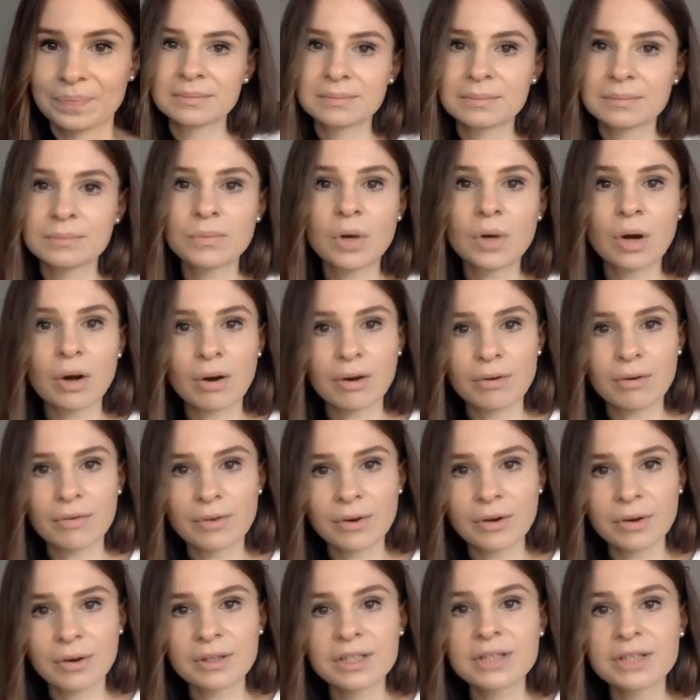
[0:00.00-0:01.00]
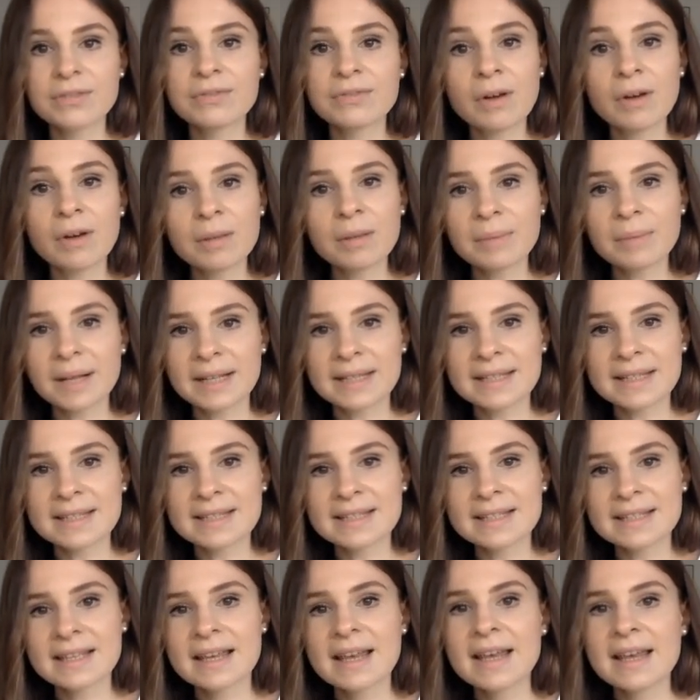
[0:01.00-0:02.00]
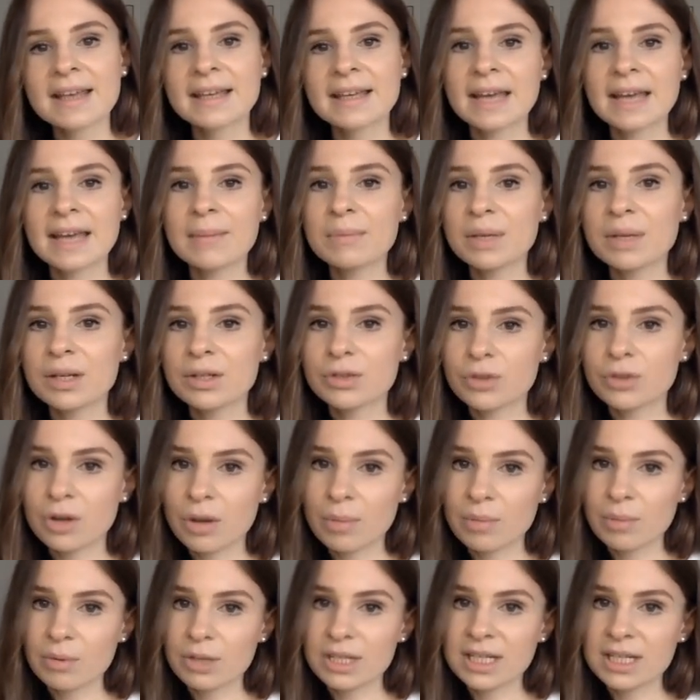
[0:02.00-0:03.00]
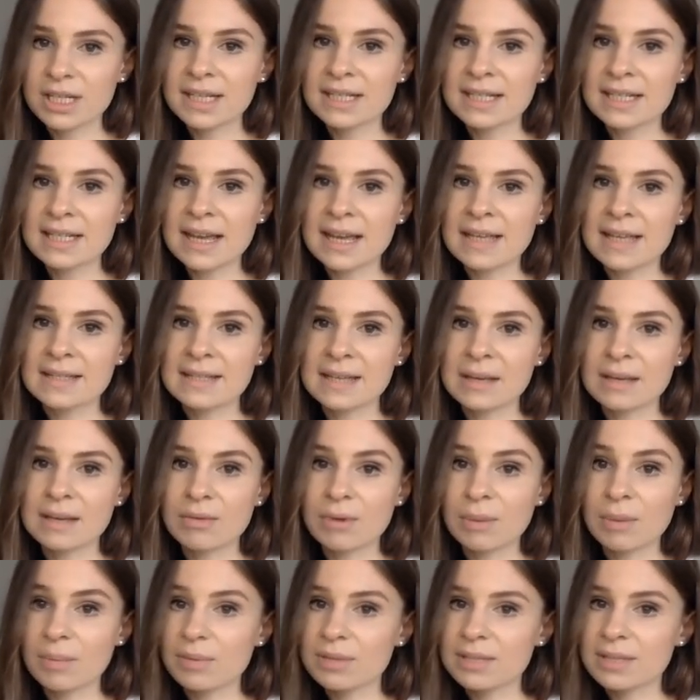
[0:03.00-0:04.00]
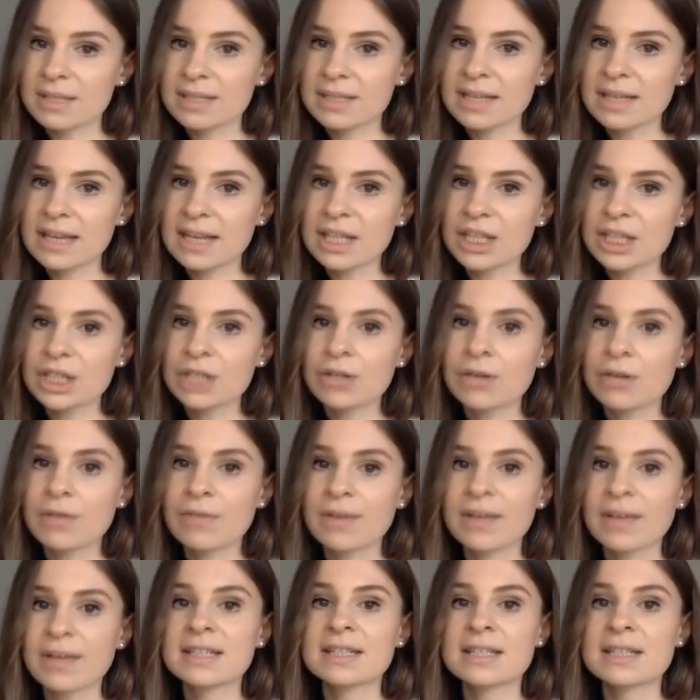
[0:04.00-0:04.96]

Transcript: Moreover, default buttons can be interpreted as a representation of a